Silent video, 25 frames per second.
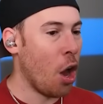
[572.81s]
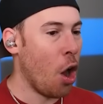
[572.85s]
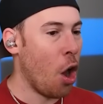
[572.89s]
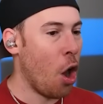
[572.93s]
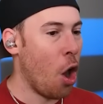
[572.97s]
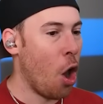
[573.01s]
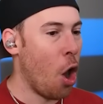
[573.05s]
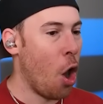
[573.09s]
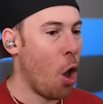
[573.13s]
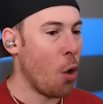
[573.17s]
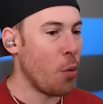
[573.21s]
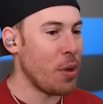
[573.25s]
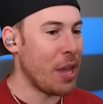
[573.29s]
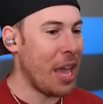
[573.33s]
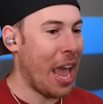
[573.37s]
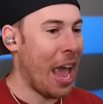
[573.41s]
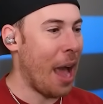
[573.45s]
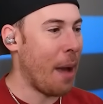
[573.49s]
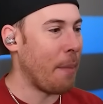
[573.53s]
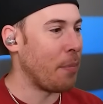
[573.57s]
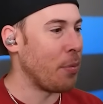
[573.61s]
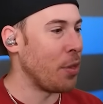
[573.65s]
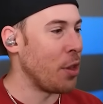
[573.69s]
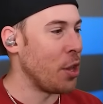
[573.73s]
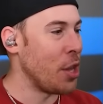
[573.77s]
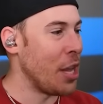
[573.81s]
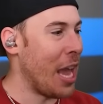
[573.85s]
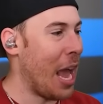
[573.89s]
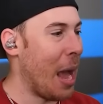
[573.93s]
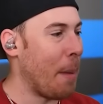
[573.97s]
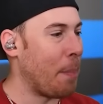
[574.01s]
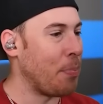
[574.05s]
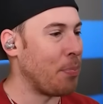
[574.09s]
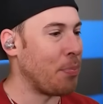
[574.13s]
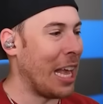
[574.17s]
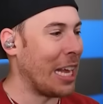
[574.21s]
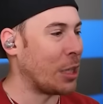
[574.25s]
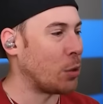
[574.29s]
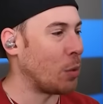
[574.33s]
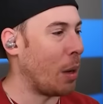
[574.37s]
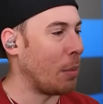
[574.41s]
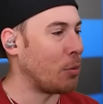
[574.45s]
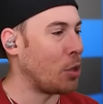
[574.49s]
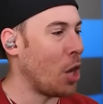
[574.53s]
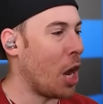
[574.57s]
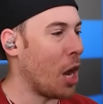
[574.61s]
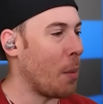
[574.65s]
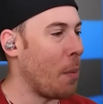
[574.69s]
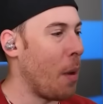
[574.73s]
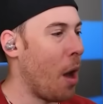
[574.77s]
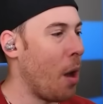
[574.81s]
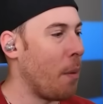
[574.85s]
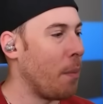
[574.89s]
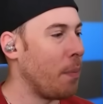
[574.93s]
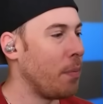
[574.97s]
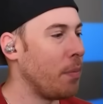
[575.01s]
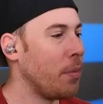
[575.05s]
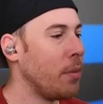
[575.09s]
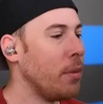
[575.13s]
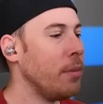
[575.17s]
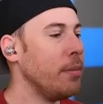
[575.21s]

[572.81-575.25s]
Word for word: Oh, yeah, mm, yep, that's what I'm talking about.